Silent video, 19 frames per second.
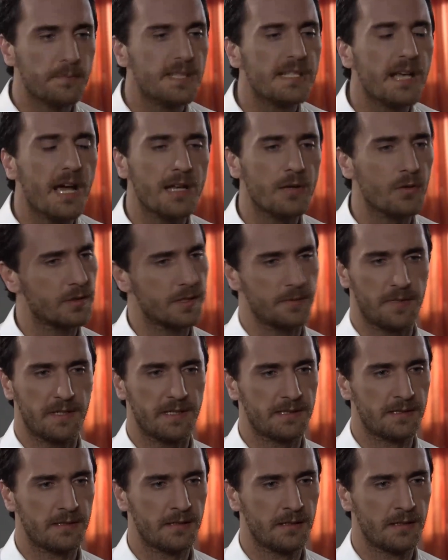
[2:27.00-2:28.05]
We can't
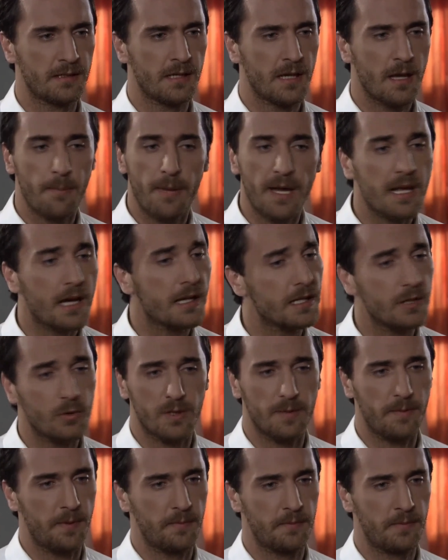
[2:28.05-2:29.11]
be a family. I can't